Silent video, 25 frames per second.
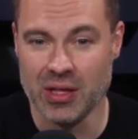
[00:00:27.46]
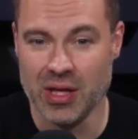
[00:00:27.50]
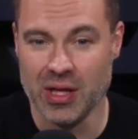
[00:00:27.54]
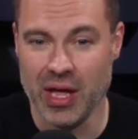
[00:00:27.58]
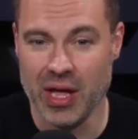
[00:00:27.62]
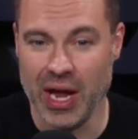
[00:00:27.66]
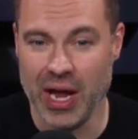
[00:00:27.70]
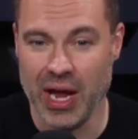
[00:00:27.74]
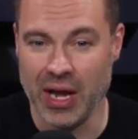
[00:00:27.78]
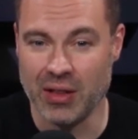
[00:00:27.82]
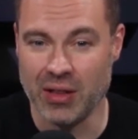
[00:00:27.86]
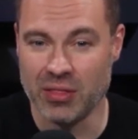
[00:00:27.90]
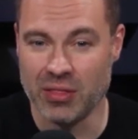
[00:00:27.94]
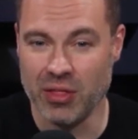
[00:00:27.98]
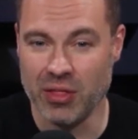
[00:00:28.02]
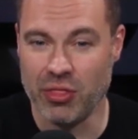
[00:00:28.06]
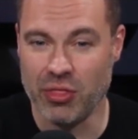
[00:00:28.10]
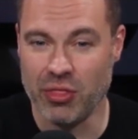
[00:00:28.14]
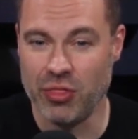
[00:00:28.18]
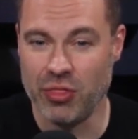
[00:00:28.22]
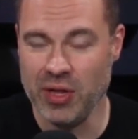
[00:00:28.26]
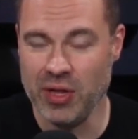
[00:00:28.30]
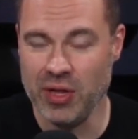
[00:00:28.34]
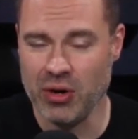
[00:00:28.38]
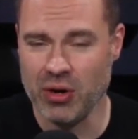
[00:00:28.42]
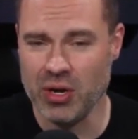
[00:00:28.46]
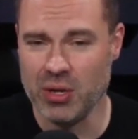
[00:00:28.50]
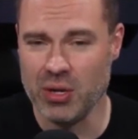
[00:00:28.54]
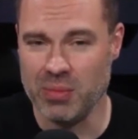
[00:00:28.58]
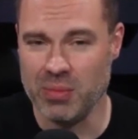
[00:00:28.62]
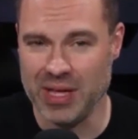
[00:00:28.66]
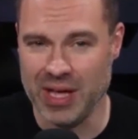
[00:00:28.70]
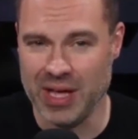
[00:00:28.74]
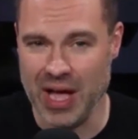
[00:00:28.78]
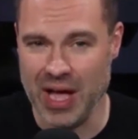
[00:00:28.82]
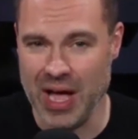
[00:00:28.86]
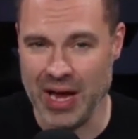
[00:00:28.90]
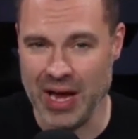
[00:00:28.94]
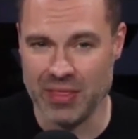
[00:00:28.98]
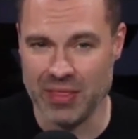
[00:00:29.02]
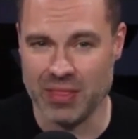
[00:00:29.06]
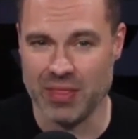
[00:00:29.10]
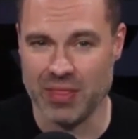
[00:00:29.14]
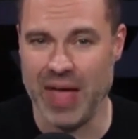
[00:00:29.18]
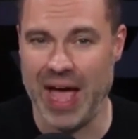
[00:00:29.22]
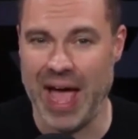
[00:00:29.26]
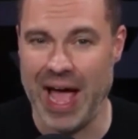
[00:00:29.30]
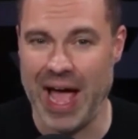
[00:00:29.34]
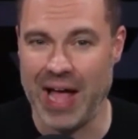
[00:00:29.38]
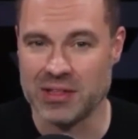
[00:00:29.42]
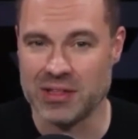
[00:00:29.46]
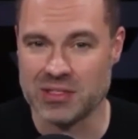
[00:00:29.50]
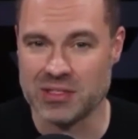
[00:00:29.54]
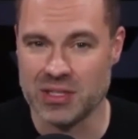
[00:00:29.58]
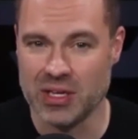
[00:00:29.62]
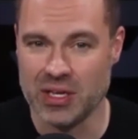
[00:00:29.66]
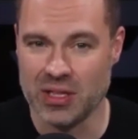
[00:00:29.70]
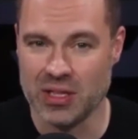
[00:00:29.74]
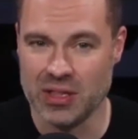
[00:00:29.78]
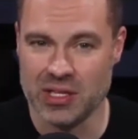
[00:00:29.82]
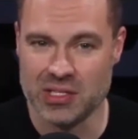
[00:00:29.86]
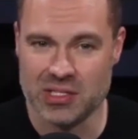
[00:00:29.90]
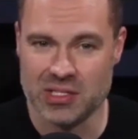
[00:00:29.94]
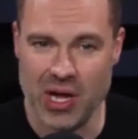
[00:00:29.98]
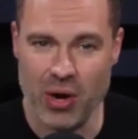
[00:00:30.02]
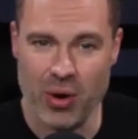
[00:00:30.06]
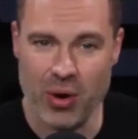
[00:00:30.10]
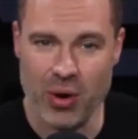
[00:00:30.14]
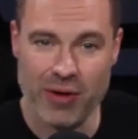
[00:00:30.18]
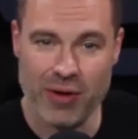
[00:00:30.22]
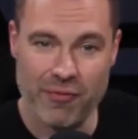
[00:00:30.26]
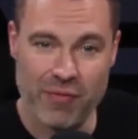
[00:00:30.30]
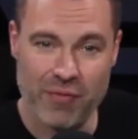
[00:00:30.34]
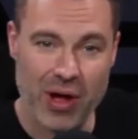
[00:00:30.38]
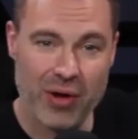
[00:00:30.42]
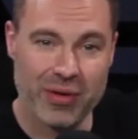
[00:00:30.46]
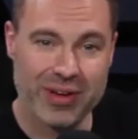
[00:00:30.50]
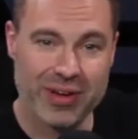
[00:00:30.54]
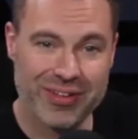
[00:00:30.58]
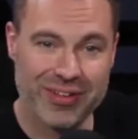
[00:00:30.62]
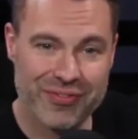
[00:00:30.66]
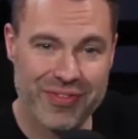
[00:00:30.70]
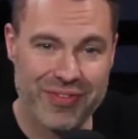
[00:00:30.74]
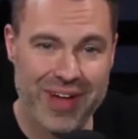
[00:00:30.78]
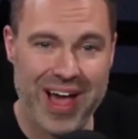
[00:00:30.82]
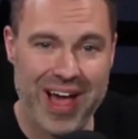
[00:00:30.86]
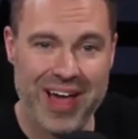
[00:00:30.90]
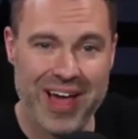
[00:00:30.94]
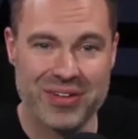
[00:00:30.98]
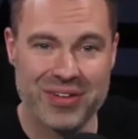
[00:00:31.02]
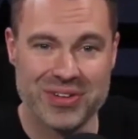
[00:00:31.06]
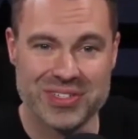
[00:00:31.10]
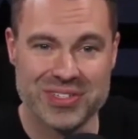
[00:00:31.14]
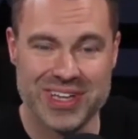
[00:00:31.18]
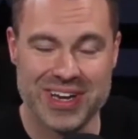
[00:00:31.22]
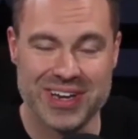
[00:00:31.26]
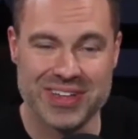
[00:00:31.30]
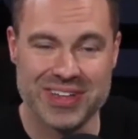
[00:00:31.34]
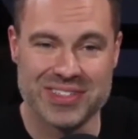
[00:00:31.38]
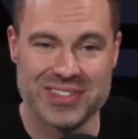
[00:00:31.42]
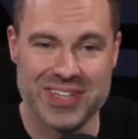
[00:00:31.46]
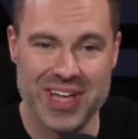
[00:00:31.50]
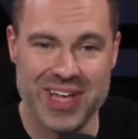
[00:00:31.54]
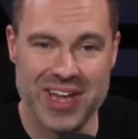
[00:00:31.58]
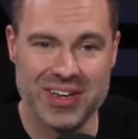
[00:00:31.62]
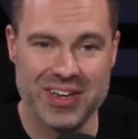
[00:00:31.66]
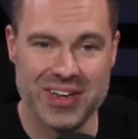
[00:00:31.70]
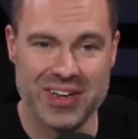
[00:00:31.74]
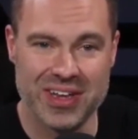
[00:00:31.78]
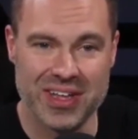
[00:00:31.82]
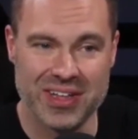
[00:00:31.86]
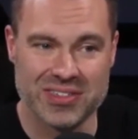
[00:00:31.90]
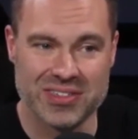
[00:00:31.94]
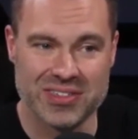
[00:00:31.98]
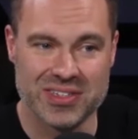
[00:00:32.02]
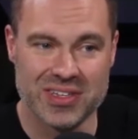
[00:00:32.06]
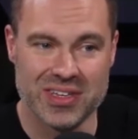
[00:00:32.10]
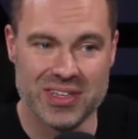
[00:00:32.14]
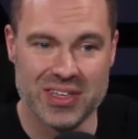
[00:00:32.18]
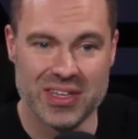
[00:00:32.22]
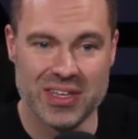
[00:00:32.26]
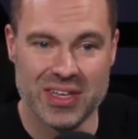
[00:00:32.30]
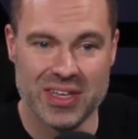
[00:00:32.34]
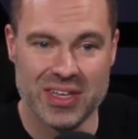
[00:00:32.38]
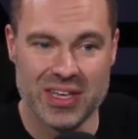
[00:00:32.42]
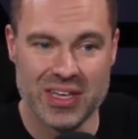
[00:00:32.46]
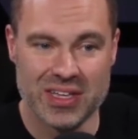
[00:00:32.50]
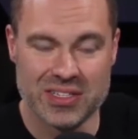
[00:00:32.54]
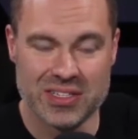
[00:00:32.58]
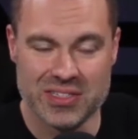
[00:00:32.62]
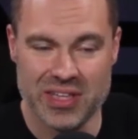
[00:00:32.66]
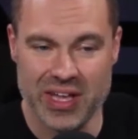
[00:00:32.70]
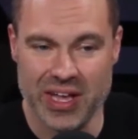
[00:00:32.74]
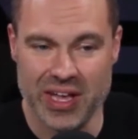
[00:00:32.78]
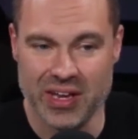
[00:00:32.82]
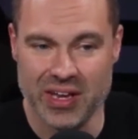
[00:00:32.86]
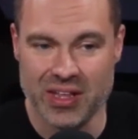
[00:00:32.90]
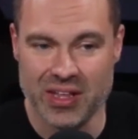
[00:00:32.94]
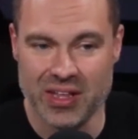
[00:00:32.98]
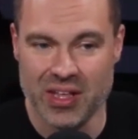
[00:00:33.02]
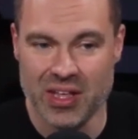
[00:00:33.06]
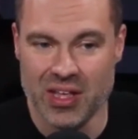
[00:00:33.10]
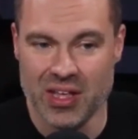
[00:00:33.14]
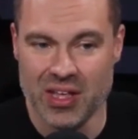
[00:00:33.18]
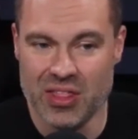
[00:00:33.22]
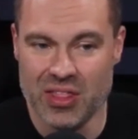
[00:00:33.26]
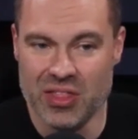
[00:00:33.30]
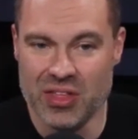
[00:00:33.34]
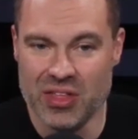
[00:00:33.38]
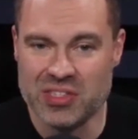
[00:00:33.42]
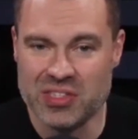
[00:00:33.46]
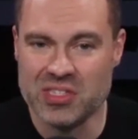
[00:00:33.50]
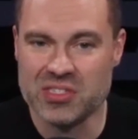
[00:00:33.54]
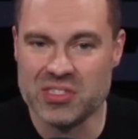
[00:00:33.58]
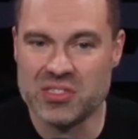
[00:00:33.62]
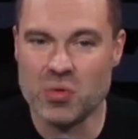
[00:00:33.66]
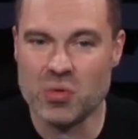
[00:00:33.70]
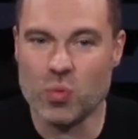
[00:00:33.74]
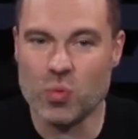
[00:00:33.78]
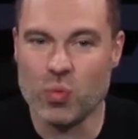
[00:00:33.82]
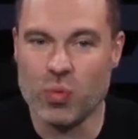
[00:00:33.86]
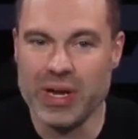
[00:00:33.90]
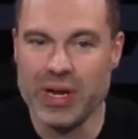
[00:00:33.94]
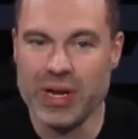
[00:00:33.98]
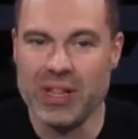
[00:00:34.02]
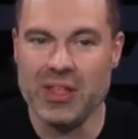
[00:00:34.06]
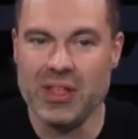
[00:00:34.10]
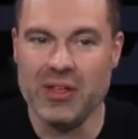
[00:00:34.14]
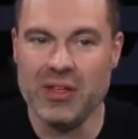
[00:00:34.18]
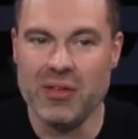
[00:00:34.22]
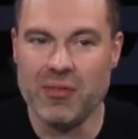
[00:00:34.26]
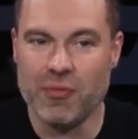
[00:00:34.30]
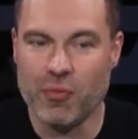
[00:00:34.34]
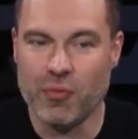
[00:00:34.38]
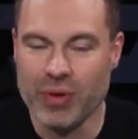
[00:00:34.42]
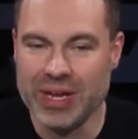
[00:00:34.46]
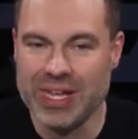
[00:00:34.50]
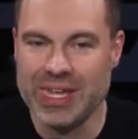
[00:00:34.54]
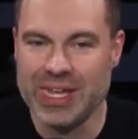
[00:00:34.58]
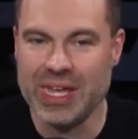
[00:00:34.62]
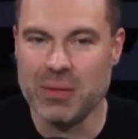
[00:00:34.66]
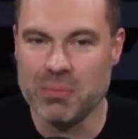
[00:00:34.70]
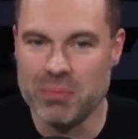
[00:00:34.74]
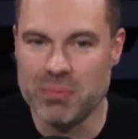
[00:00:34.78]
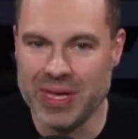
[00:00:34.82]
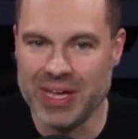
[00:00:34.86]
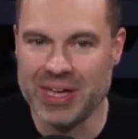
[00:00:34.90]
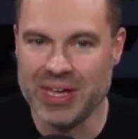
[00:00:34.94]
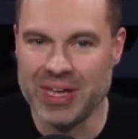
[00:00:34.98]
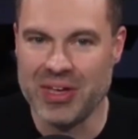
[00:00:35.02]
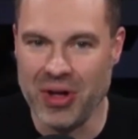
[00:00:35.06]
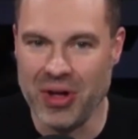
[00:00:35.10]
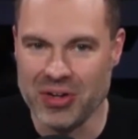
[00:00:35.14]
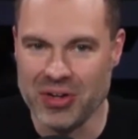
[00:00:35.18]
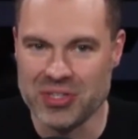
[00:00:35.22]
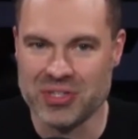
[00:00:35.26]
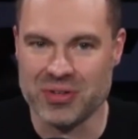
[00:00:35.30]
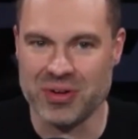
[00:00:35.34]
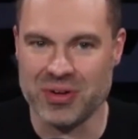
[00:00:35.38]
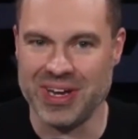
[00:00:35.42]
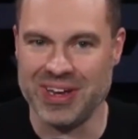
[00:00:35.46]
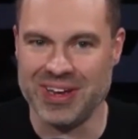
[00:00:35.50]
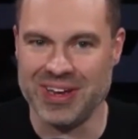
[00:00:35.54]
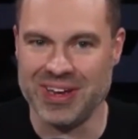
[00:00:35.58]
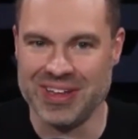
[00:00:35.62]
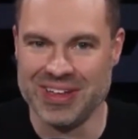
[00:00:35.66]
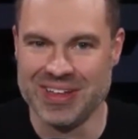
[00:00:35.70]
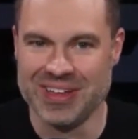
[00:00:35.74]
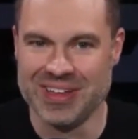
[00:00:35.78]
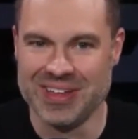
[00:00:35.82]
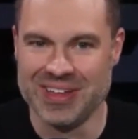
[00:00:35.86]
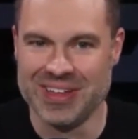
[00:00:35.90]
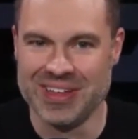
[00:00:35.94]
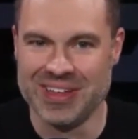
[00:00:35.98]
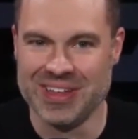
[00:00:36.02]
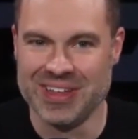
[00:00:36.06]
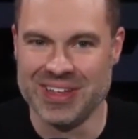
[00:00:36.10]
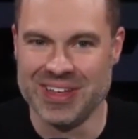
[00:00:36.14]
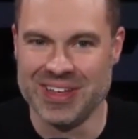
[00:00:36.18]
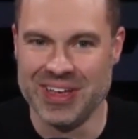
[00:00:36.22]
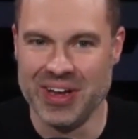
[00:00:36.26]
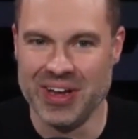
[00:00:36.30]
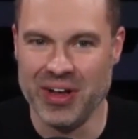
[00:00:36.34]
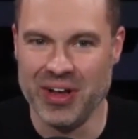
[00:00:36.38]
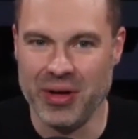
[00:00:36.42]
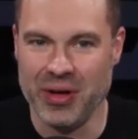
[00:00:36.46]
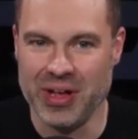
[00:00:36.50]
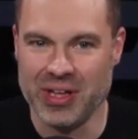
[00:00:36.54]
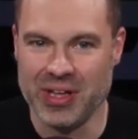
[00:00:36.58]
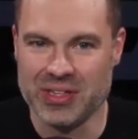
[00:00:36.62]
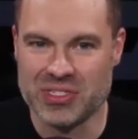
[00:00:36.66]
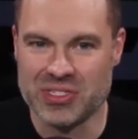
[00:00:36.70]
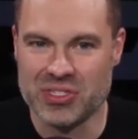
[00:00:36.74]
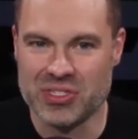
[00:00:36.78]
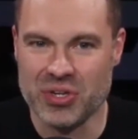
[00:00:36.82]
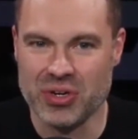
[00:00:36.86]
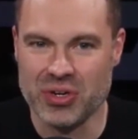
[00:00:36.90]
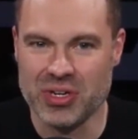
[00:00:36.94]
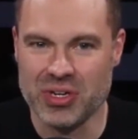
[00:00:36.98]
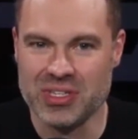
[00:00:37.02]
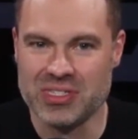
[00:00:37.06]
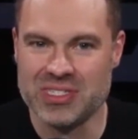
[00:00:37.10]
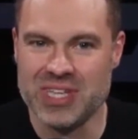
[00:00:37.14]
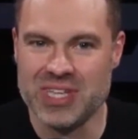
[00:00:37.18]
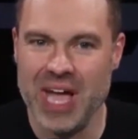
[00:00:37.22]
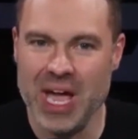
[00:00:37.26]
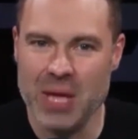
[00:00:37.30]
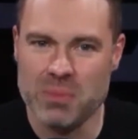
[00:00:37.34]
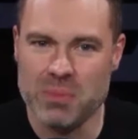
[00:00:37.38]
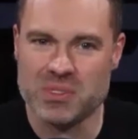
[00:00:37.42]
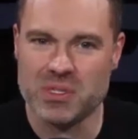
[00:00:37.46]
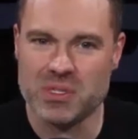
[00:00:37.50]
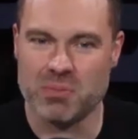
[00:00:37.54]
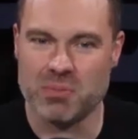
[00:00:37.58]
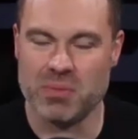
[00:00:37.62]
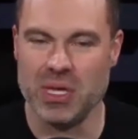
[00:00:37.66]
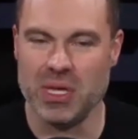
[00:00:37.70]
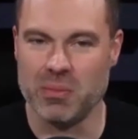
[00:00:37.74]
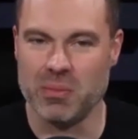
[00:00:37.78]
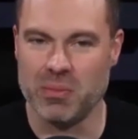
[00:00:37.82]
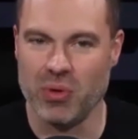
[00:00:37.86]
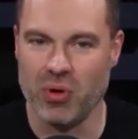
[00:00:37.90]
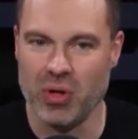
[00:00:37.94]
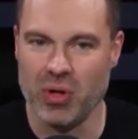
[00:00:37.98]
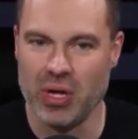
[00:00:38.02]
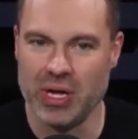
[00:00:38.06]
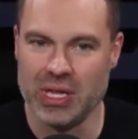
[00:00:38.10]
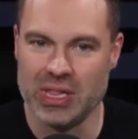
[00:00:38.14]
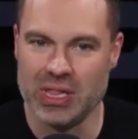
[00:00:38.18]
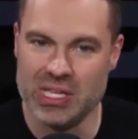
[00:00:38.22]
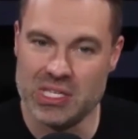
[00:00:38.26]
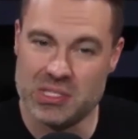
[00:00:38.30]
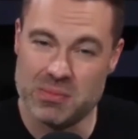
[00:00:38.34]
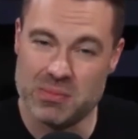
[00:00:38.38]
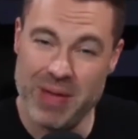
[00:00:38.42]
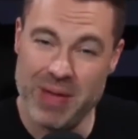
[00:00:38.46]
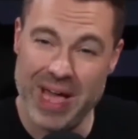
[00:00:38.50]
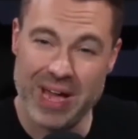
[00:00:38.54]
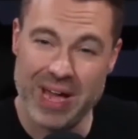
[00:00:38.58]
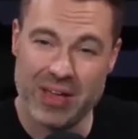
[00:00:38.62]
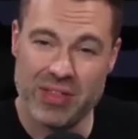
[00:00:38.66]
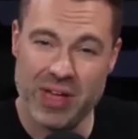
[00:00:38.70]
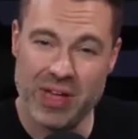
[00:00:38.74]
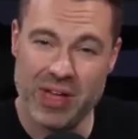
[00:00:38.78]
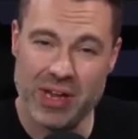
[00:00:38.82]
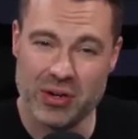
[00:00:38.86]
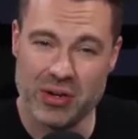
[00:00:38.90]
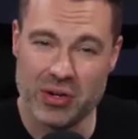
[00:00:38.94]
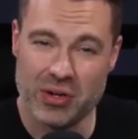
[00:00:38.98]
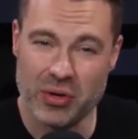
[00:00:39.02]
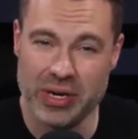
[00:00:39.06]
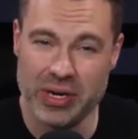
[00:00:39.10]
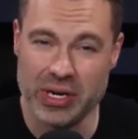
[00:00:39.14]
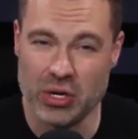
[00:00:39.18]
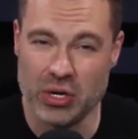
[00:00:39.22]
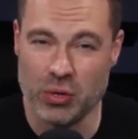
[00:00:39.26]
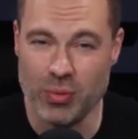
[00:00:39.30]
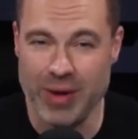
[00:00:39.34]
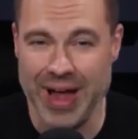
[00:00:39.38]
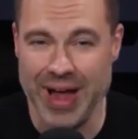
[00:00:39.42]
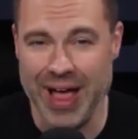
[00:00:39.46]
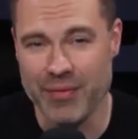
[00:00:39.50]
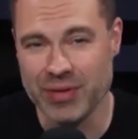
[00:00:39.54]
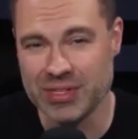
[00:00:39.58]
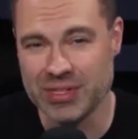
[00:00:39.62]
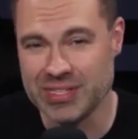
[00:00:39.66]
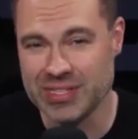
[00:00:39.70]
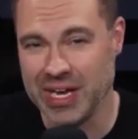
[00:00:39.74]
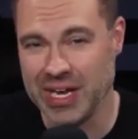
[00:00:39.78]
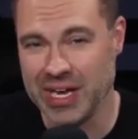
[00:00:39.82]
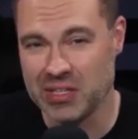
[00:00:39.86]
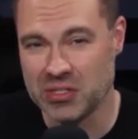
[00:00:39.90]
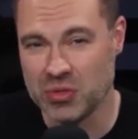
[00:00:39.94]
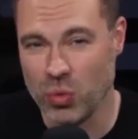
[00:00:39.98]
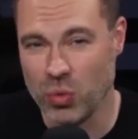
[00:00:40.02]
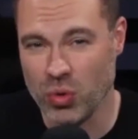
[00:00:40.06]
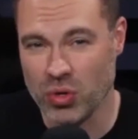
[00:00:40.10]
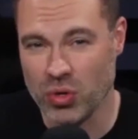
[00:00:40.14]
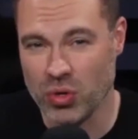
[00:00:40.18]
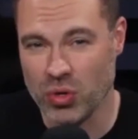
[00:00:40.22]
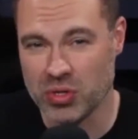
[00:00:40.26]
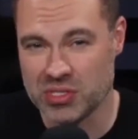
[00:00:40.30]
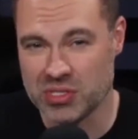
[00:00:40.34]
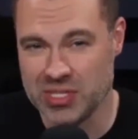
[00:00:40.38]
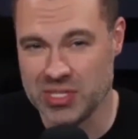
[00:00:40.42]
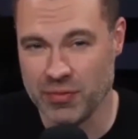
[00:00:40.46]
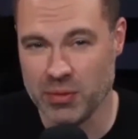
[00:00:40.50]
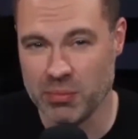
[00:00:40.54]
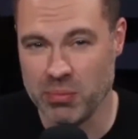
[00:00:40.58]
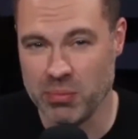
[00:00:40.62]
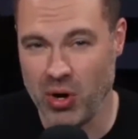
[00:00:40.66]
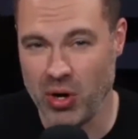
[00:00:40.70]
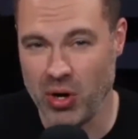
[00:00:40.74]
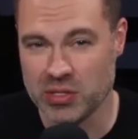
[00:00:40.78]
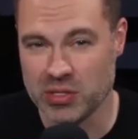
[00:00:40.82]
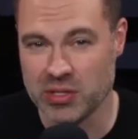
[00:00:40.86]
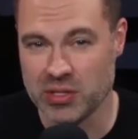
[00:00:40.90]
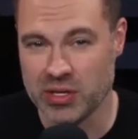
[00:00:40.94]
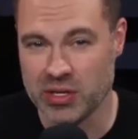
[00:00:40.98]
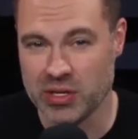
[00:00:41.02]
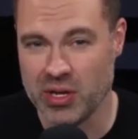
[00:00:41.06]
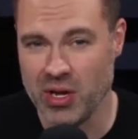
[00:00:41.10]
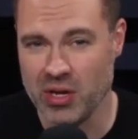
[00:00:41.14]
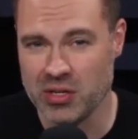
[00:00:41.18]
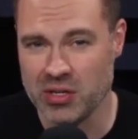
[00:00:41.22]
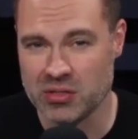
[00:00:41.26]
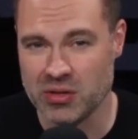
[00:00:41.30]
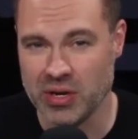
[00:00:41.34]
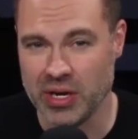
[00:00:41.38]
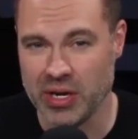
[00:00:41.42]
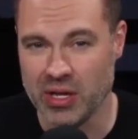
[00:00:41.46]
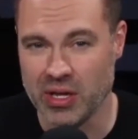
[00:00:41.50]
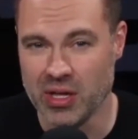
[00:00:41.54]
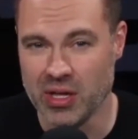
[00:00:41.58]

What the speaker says: And the theory behind that, at least how our founding fathers had intended it, is that this is a really freaking big country. And certain types of people, at least back then, are going to gravitate towards different parts of the country.